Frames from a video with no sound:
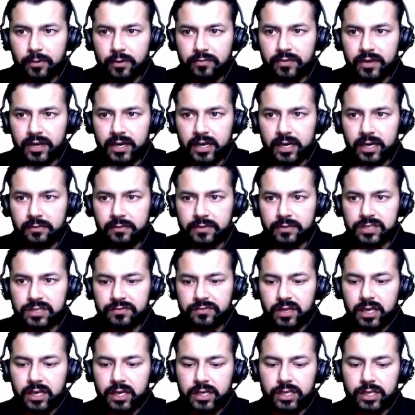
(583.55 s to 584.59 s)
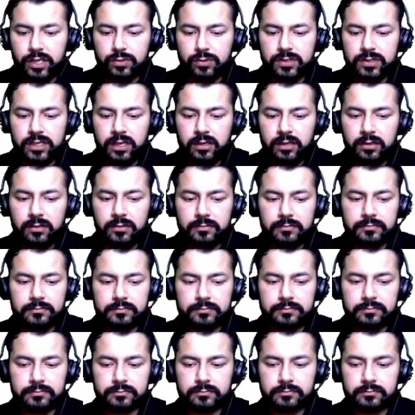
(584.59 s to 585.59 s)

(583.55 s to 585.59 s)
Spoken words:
type of data which we are using.